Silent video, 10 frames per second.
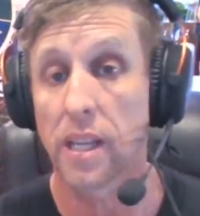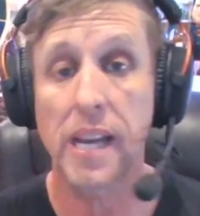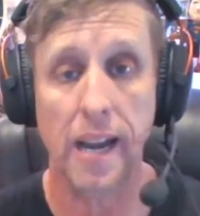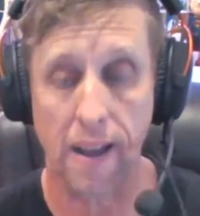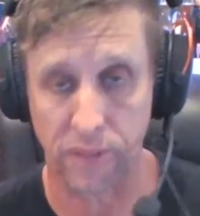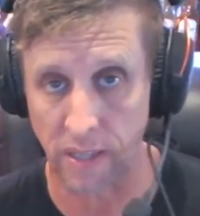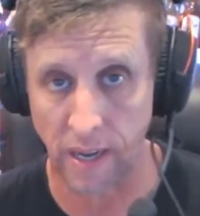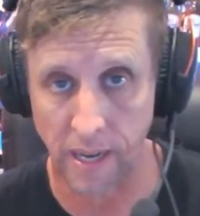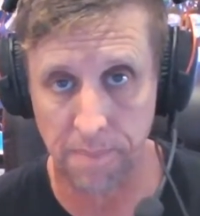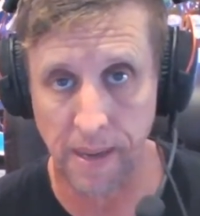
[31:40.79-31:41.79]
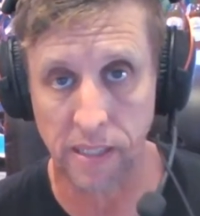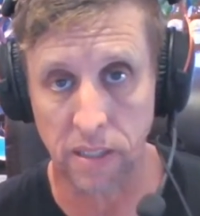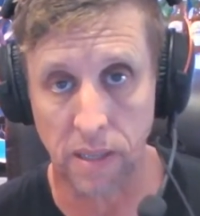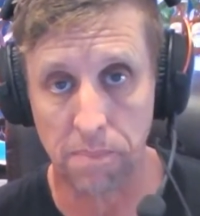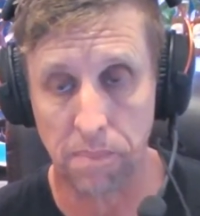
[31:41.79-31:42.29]
You don't have to donate money,
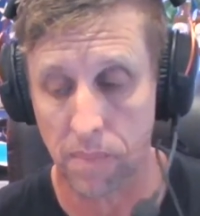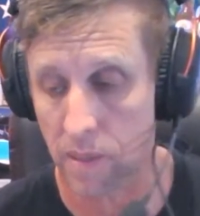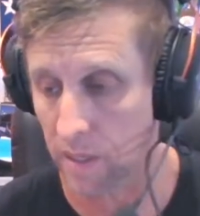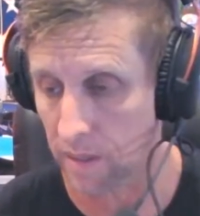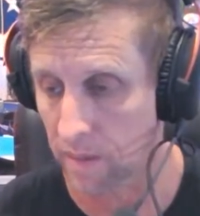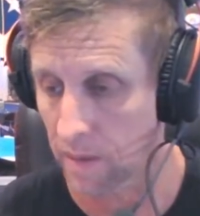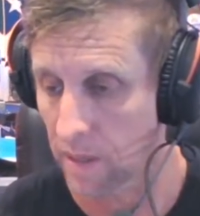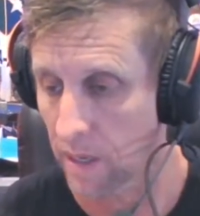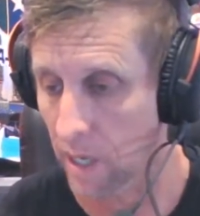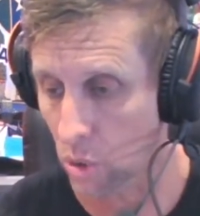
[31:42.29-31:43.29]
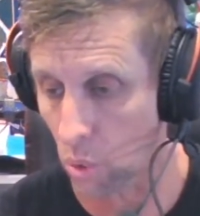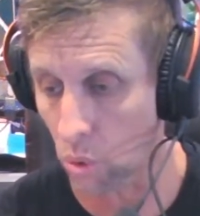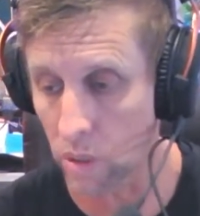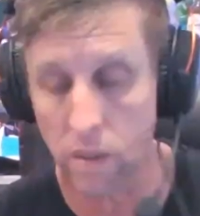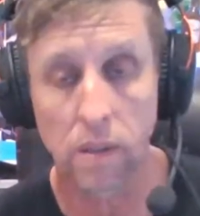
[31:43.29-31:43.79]
team. It's all
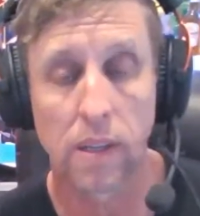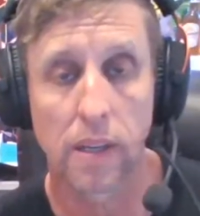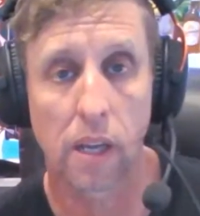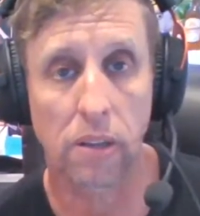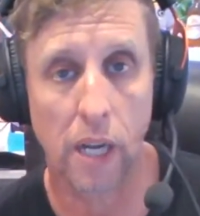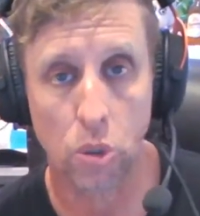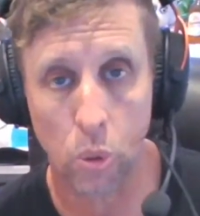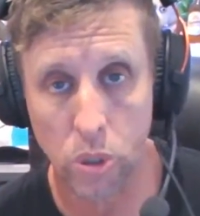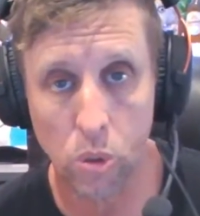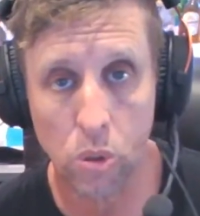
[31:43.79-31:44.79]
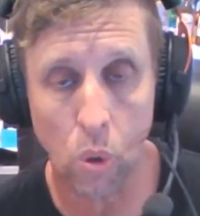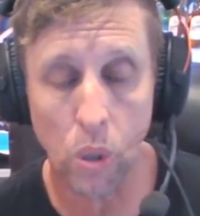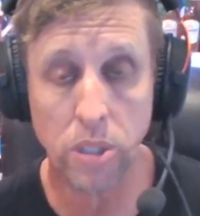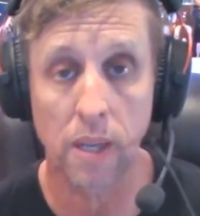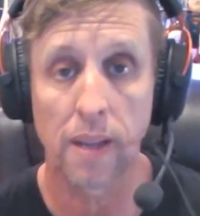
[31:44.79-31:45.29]
good. It'll go towards a good
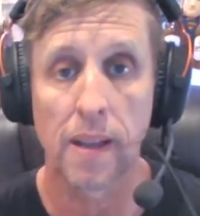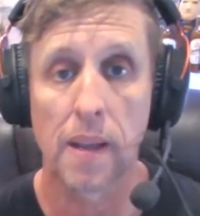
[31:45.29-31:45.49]
cause.